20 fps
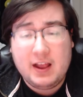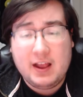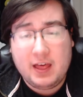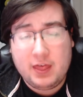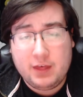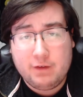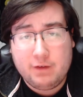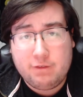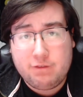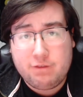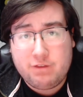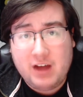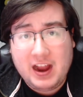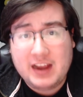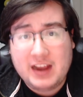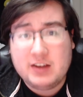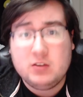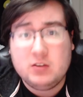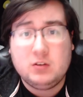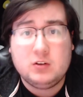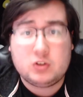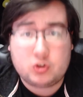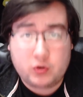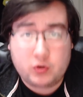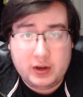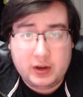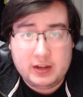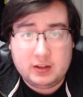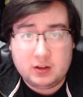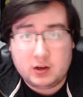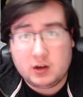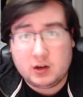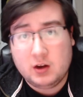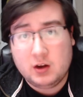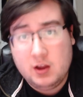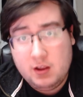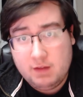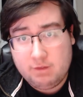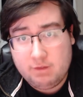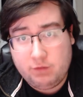the final trailer
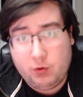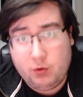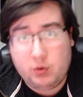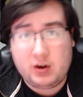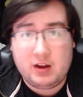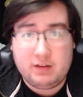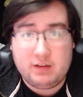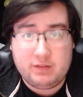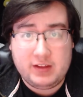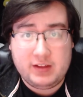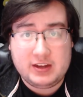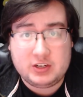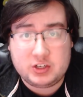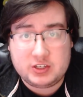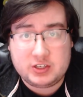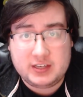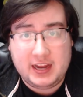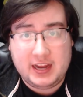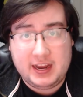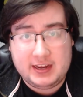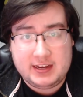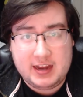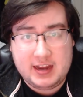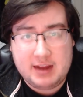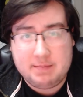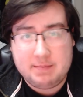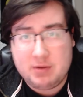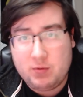for Avengers Endgame.